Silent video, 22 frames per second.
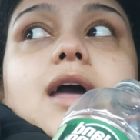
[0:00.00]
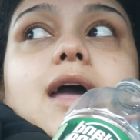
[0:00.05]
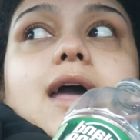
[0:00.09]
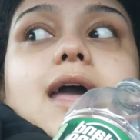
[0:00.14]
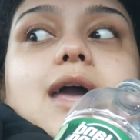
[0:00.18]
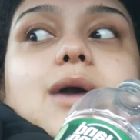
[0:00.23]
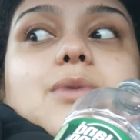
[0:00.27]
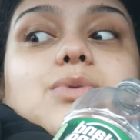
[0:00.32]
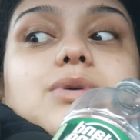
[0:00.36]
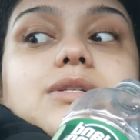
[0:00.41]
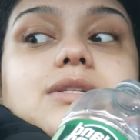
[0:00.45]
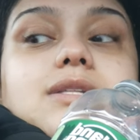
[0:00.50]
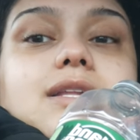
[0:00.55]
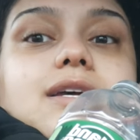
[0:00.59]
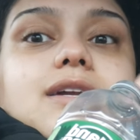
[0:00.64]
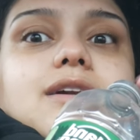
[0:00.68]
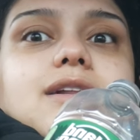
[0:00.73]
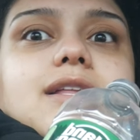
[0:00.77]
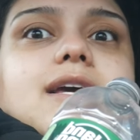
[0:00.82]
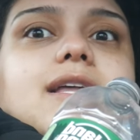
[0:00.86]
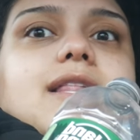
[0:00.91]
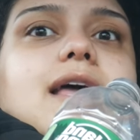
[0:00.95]
it was
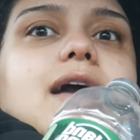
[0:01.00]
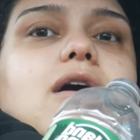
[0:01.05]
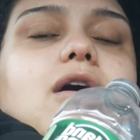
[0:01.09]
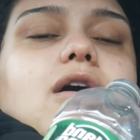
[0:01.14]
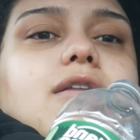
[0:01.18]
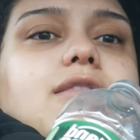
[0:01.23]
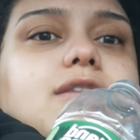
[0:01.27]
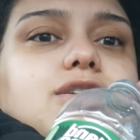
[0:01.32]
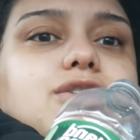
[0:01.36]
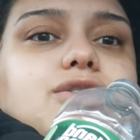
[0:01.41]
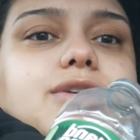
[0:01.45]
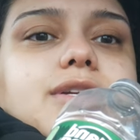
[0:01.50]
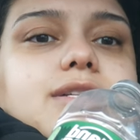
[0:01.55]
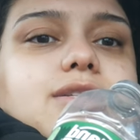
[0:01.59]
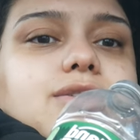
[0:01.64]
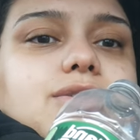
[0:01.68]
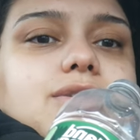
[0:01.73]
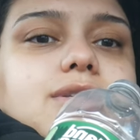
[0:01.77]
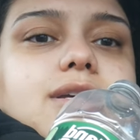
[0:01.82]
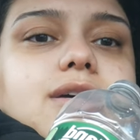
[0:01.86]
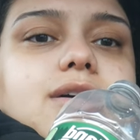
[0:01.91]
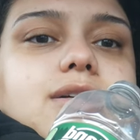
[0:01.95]
literally like all the shorties
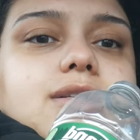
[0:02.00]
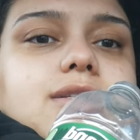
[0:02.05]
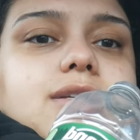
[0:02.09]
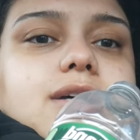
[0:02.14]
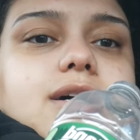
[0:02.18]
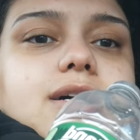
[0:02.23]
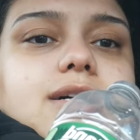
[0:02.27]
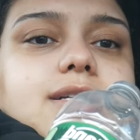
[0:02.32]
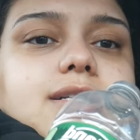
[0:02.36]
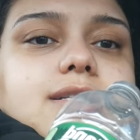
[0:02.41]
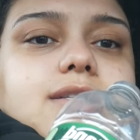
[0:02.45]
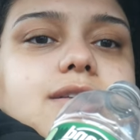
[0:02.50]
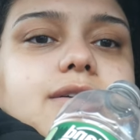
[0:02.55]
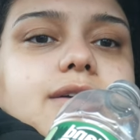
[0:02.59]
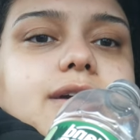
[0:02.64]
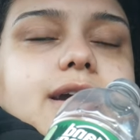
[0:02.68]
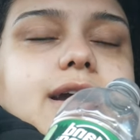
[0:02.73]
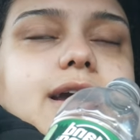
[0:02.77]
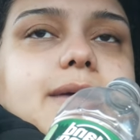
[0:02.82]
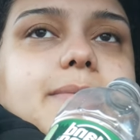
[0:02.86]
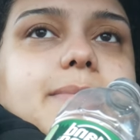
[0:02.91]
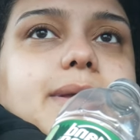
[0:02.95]
you see on
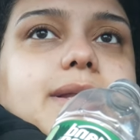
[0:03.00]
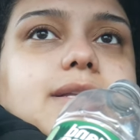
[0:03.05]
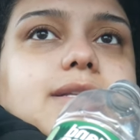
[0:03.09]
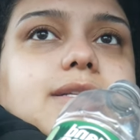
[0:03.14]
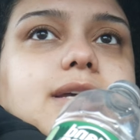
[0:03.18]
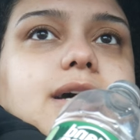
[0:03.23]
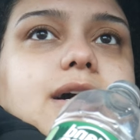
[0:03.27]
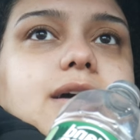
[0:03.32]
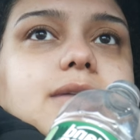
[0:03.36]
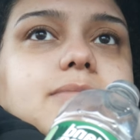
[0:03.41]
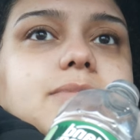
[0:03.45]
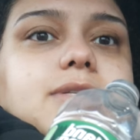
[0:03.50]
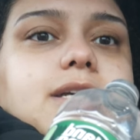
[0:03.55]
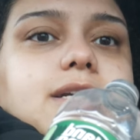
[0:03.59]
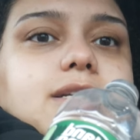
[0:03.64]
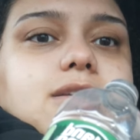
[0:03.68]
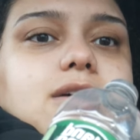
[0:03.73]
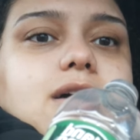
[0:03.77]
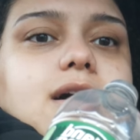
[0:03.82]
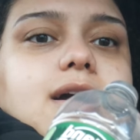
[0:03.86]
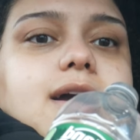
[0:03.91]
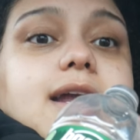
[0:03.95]
Instagram and
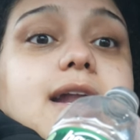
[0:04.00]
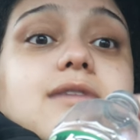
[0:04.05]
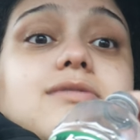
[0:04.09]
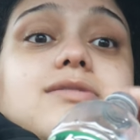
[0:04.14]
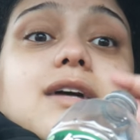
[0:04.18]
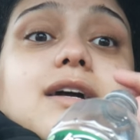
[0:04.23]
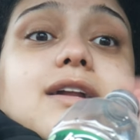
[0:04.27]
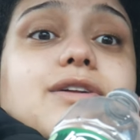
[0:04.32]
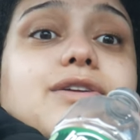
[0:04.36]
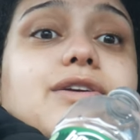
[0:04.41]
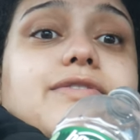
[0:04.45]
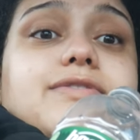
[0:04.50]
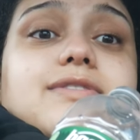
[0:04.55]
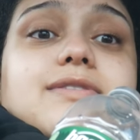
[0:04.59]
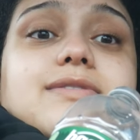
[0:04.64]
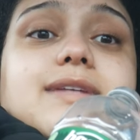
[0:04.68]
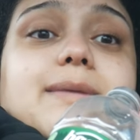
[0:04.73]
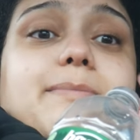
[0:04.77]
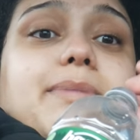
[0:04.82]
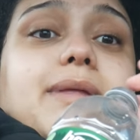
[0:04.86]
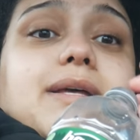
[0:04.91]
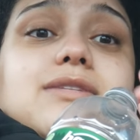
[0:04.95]
TikTok. And I was kind of nervous. I was
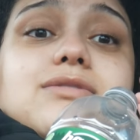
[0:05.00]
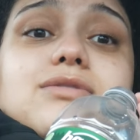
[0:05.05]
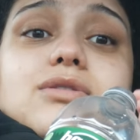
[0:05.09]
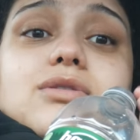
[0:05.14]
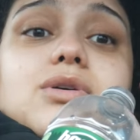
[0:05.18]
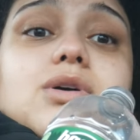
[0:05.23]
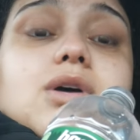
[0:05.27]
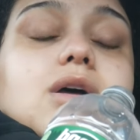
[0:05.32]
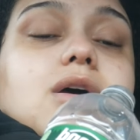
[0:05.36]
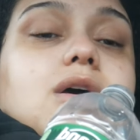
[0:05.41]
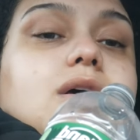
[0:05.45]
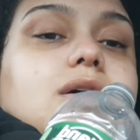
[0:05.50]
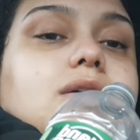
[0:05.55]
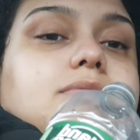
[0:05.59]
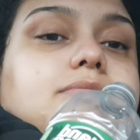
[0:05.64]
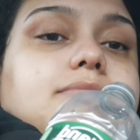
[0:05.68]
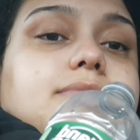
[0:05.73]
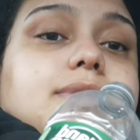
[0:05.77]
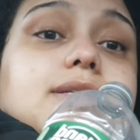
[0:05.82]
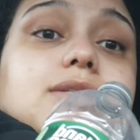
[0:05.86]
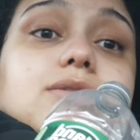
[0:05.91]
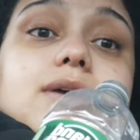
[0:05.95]
like, please don't
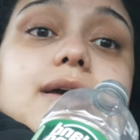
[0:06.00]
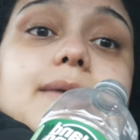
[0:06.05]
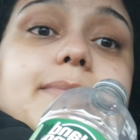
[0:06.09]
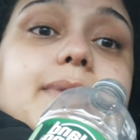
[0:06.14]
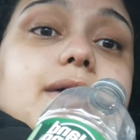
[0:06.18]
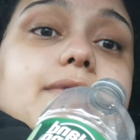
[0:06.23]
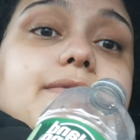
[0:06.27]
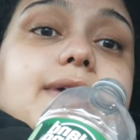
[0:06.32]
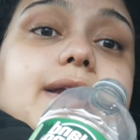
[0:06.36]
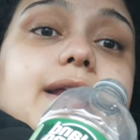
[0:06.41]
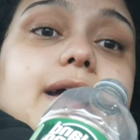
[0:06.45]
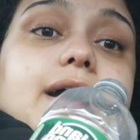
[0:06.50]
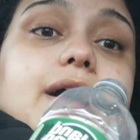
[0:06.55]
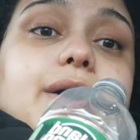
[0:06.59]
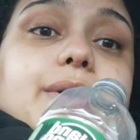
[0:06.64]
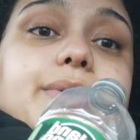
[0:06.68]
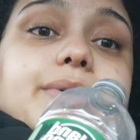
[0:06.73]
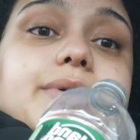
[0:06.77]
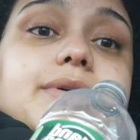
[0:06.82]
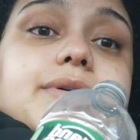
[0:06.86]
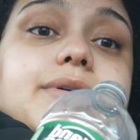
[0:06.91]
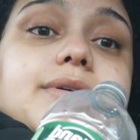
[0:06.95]
get me on
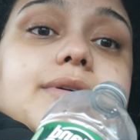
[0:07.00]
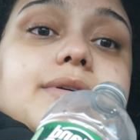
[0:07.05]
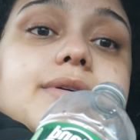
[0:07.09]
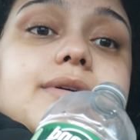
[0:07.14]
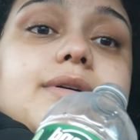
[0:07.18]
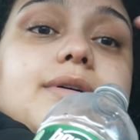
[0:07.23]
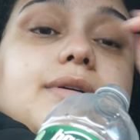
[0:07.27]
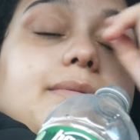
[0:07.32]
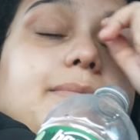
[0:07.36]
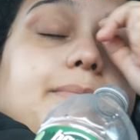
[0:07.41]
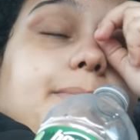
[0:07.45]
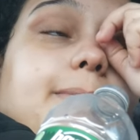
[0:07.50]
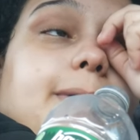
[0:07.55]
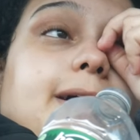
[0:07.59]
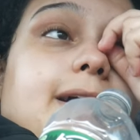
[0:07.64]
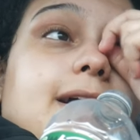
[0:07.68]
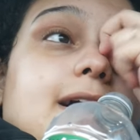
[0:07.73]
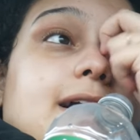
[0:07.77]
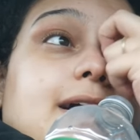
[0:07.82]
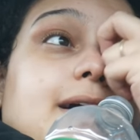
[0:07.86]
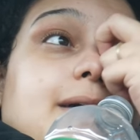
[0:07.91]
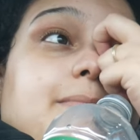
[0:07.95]
video. But
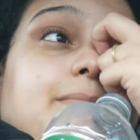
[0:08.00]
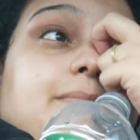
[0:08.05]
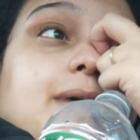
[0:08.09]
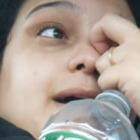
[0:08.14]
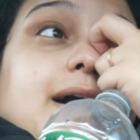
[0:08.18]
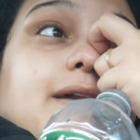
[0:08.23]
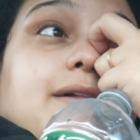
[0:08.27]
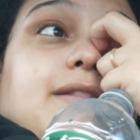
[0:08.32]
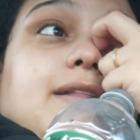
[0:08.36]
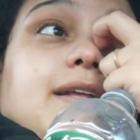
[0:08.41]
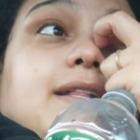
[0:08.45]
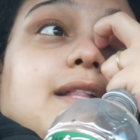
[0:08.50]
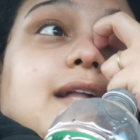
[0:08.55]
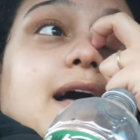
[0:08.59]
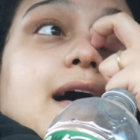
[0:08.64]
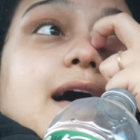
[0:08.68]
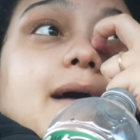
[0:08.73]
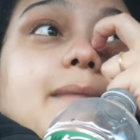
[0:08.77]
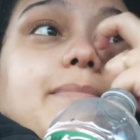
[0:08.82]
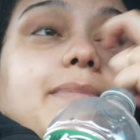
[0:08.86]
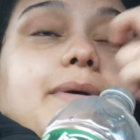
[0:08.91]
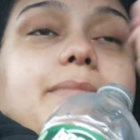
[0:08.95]
I don't think that
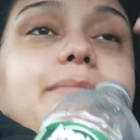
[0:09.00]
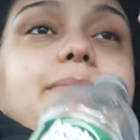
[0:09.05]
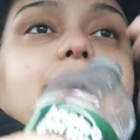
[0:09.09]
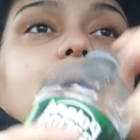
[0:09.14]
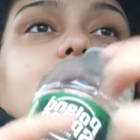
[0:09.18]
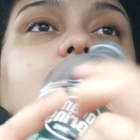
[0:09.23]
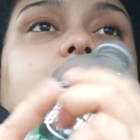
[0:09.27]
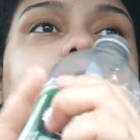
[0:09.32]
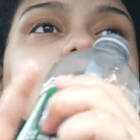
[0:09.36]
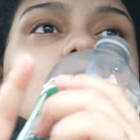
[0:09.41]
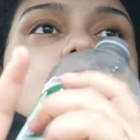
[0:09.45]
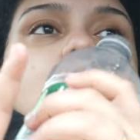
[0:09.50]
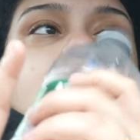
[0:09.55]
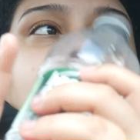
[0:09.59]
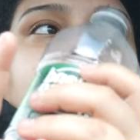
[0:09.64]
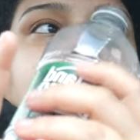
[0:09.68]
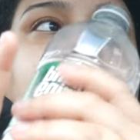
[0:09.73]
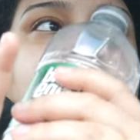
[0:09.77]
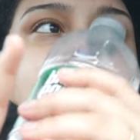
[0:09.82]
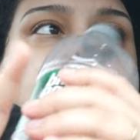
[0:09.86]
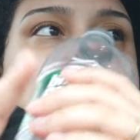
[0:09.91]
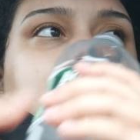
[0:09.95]
happened. But
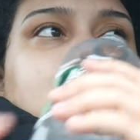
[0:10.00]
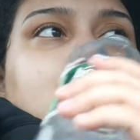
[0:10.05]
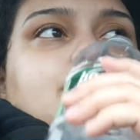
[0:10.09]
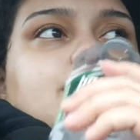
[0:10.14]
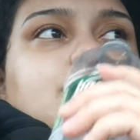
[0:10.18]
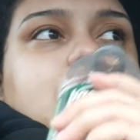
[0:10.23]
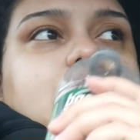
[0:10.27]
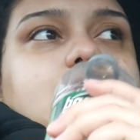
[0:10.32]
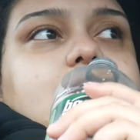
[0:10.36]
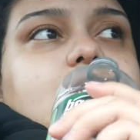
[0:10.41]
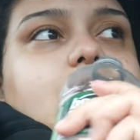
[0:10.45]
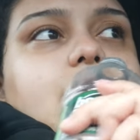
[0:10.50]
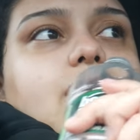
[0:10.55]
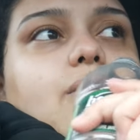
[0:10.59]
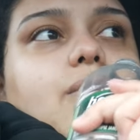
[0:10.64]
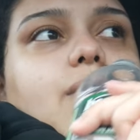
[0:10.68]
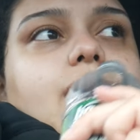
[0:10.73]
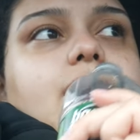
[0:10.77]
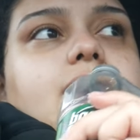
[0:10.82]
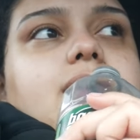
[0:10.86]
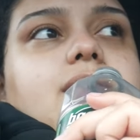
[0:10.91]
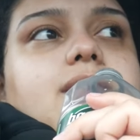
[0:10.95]
yeah, guys, I was just like,
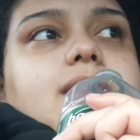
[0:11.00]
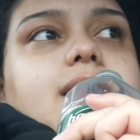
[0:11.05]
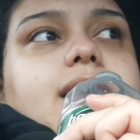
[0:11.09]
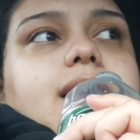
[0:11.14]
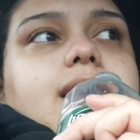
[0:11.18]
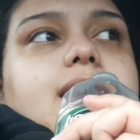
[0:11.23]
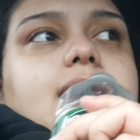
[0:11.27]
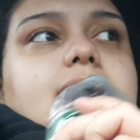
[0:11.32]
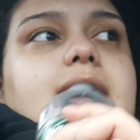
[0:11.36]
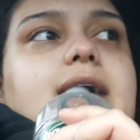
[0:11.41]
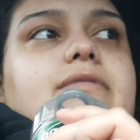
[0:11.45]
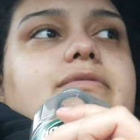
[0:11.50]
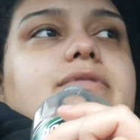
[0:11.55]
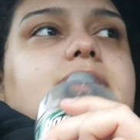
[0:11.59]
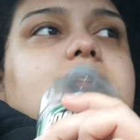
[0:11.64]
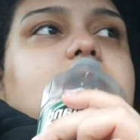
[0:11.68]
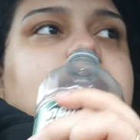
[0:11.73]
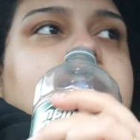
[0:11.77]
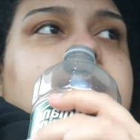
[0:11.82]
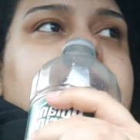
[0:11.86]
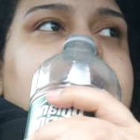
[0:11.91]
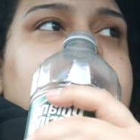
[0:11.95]
wow, like, I
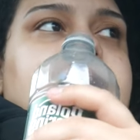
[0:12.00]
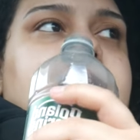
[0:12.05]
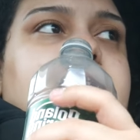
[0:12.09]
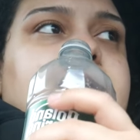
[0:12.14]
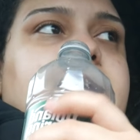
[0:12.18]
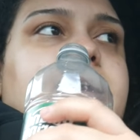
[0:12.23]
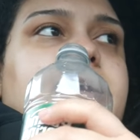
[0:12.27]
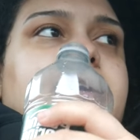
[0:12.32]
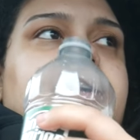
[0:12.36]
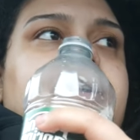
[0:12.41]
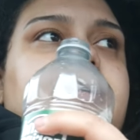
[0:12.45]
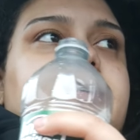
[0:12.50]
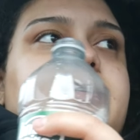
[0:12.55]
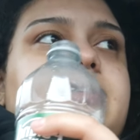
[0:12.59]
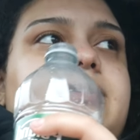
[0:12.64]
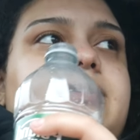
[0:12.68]
really like it here.